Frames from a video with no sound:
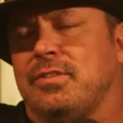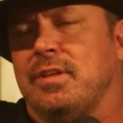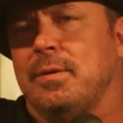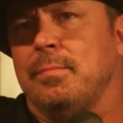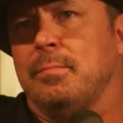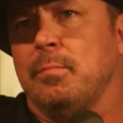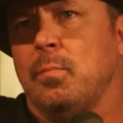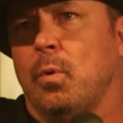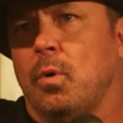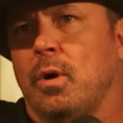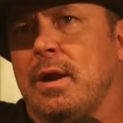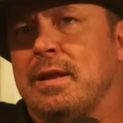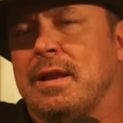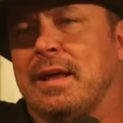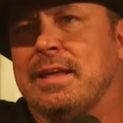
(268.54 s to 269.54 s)
that
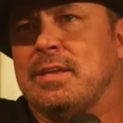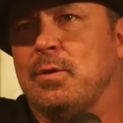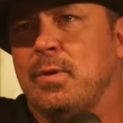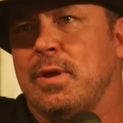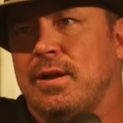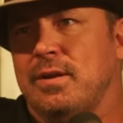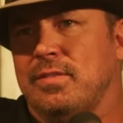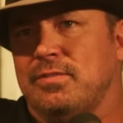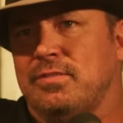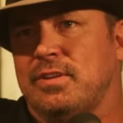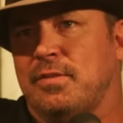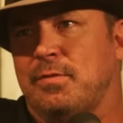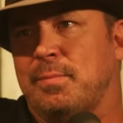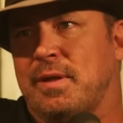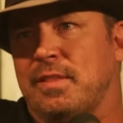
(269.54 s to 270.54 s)
more, like you hear the
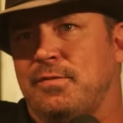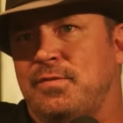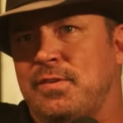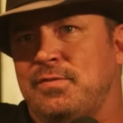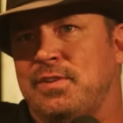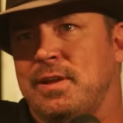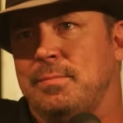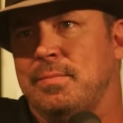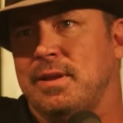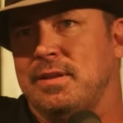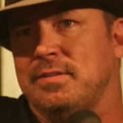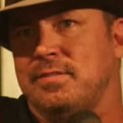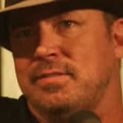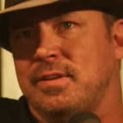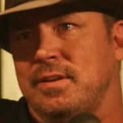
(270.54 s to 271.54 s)
stuff about the
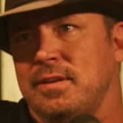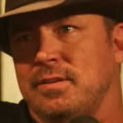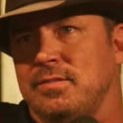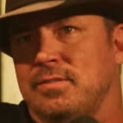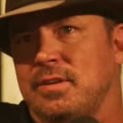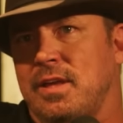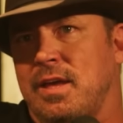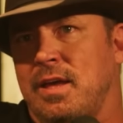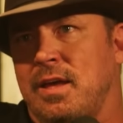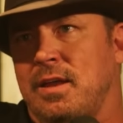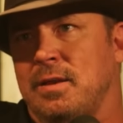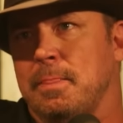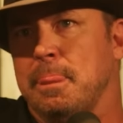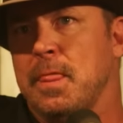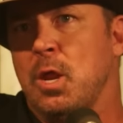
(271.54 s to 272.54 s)
15-minute cities,
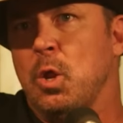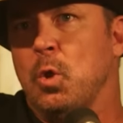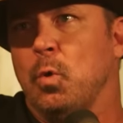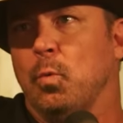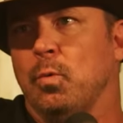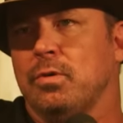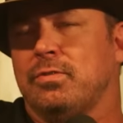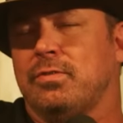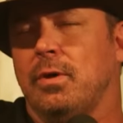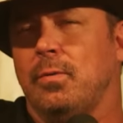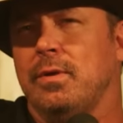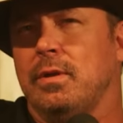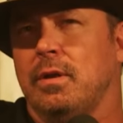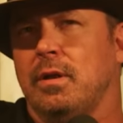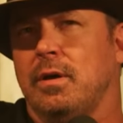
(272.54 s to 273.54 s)
and we're
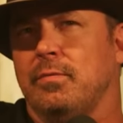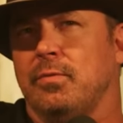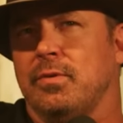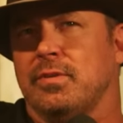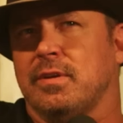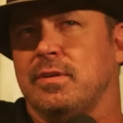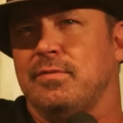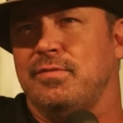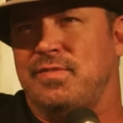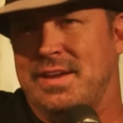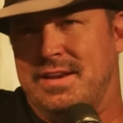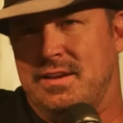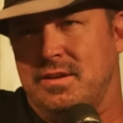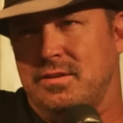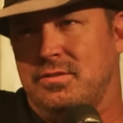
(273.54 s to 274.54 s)
so in love with
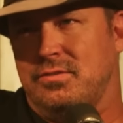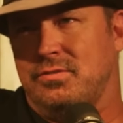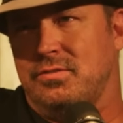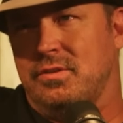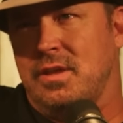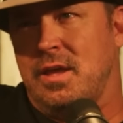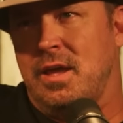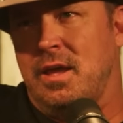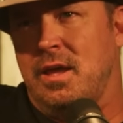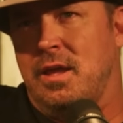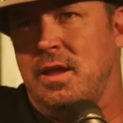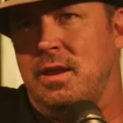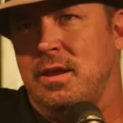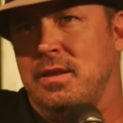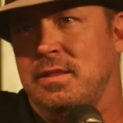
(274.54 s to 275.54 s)
convenience
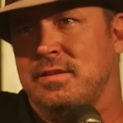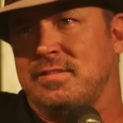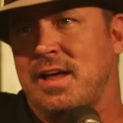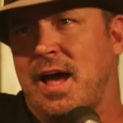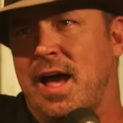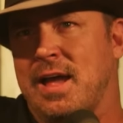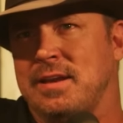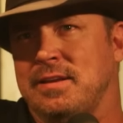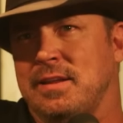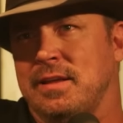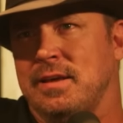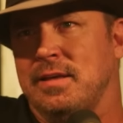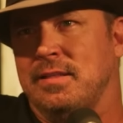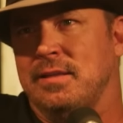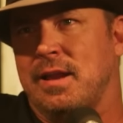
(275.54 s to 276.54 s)
and this
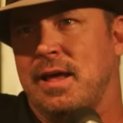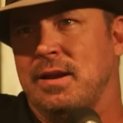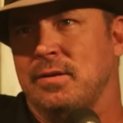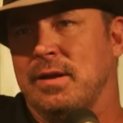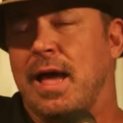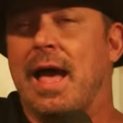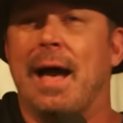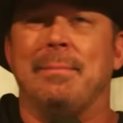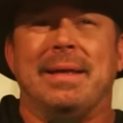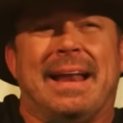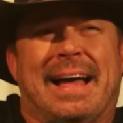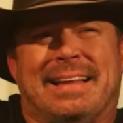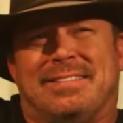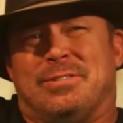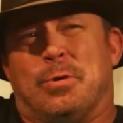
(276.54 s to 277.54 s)
idea that
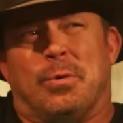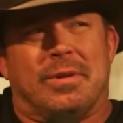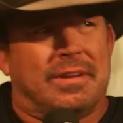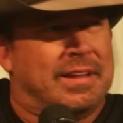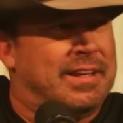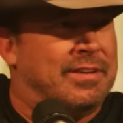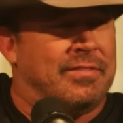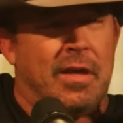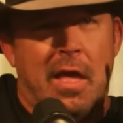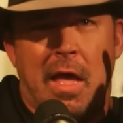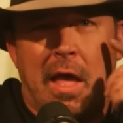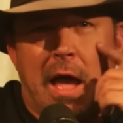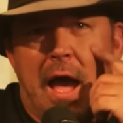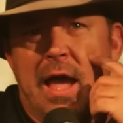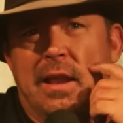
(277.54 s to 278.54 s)

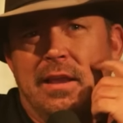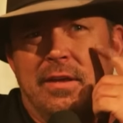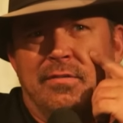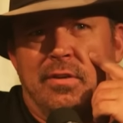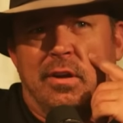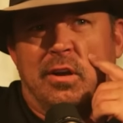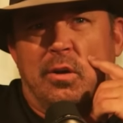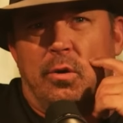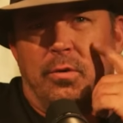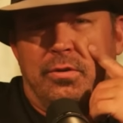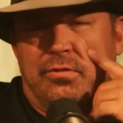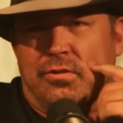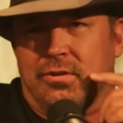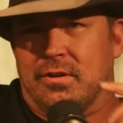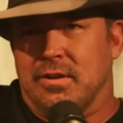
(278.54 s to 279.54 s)
I live in a
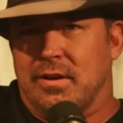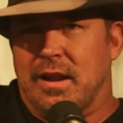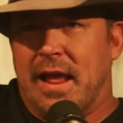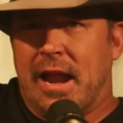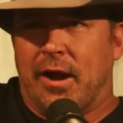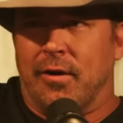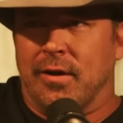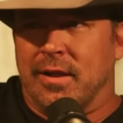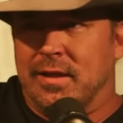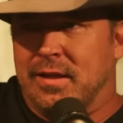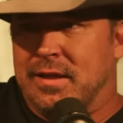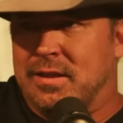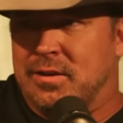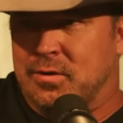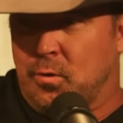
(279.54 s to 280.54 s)
cloistered little
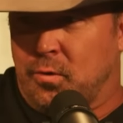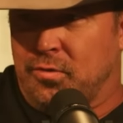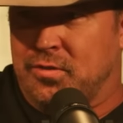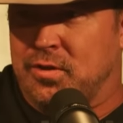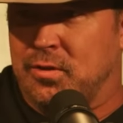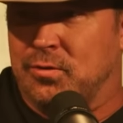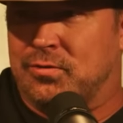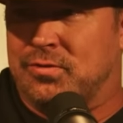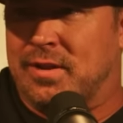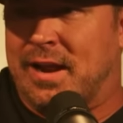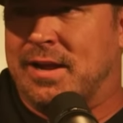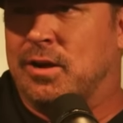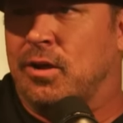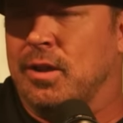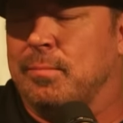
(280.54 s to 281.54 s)
area in North Houston.
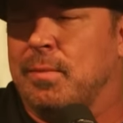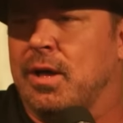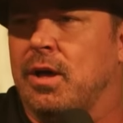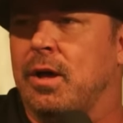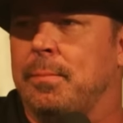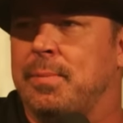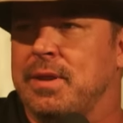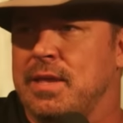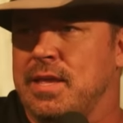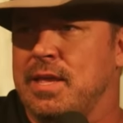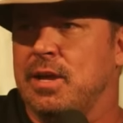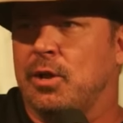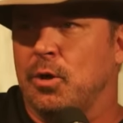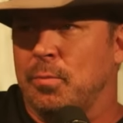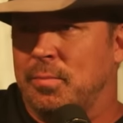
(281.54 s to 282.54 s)
I call it my uppity
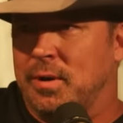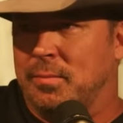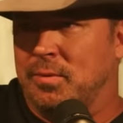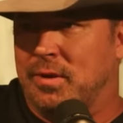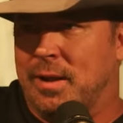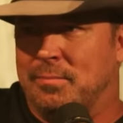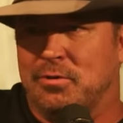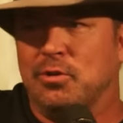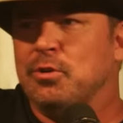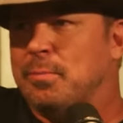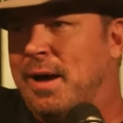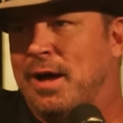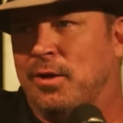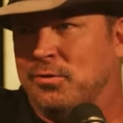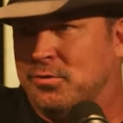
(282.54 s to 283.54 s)
eco bubble. I'm 2 miles